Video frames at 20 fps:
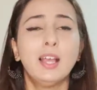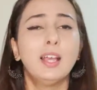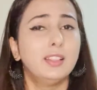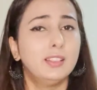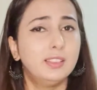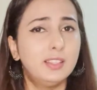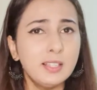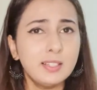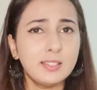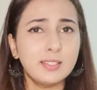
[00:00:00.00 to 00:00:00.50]

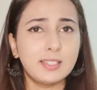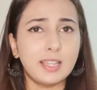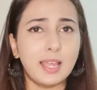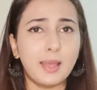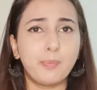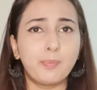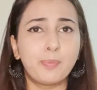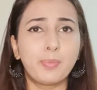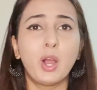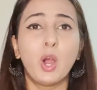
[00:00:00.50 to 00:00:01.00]
This step,
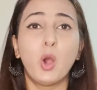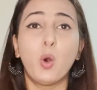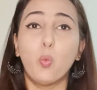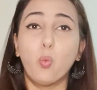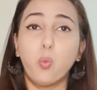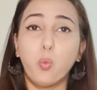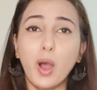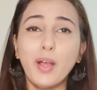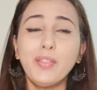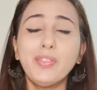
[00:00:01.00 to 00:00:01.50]

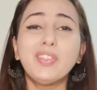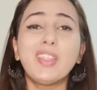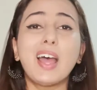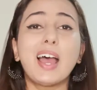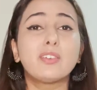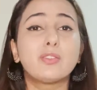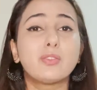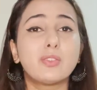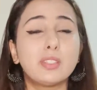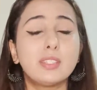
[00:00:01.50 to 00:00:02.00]
one that
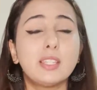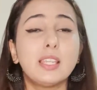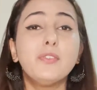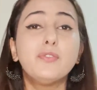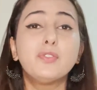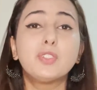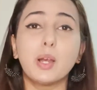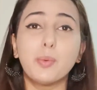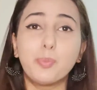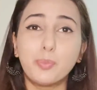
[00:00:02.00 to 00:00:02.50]
received
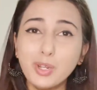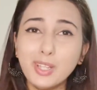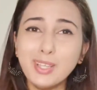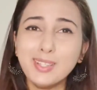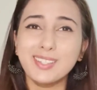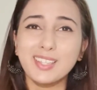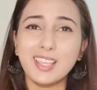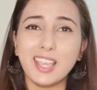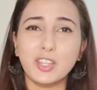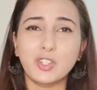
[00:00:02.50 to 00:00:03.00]

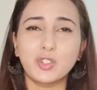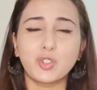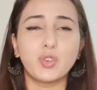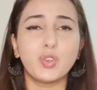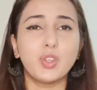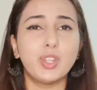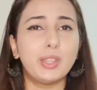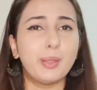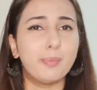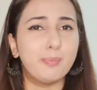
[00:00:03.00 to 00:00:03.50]
appreciation in
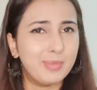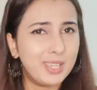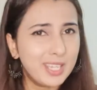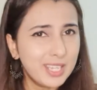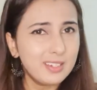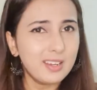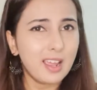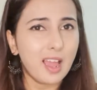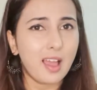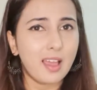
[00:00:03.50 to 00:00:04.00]
the
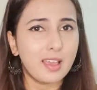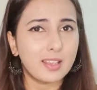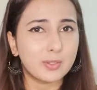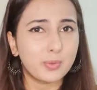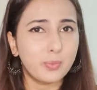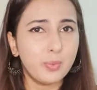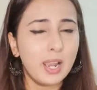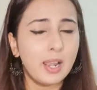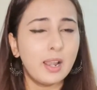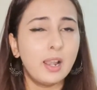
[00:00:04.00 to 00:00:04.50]
media as
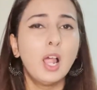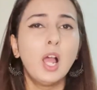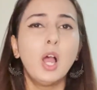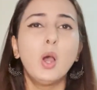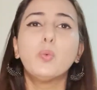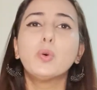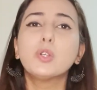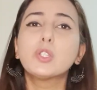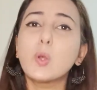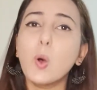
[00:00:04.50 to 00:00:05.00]
well,
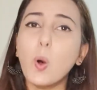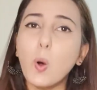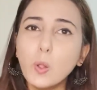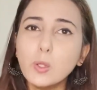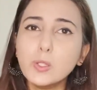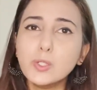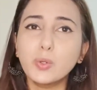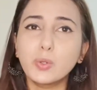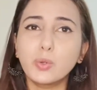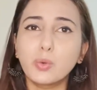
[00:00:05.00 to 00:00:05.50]
was
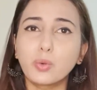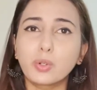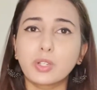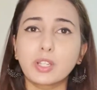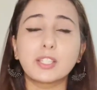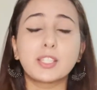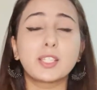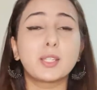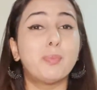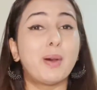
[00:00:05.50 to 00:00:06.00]
also
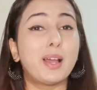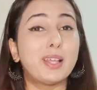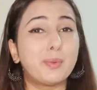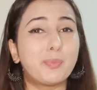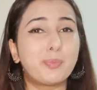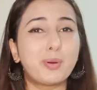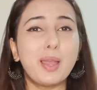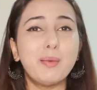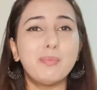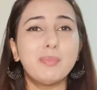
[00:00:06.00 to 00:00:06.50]
noticed by the
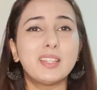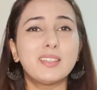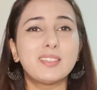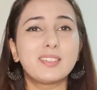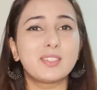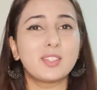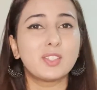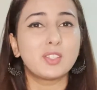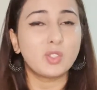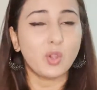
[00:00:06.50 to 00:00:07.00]
Prime
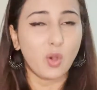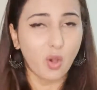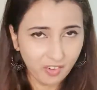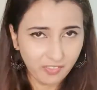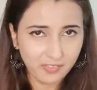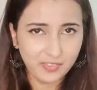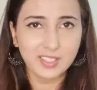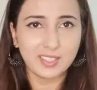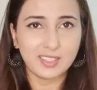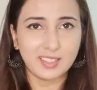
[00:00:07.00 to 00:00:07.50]
Minister's office
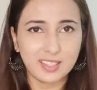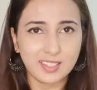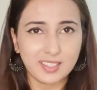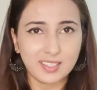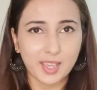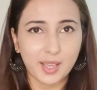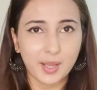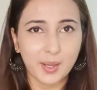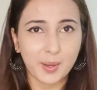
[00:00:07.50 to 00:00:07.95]
this year.